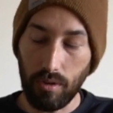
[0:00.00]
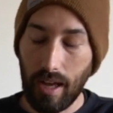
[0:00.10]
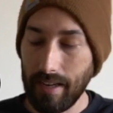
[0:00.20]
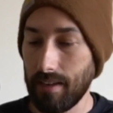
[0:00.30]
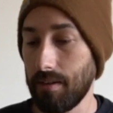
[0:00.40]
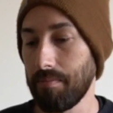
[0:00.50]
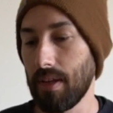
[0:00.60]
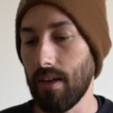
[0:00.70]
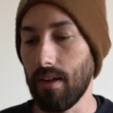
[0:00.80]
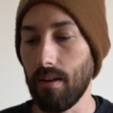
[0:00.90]
like,
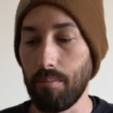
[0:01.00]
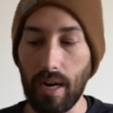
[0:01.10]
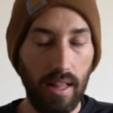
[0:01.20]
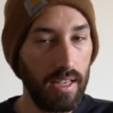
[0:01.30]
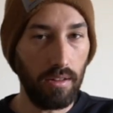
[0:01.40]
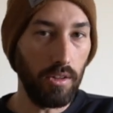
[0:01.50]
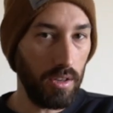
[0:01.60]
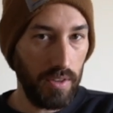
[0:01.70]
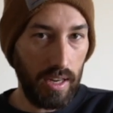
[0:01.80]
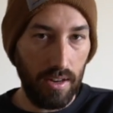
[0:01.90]
uh, but I like the look
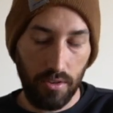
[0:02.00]
of it.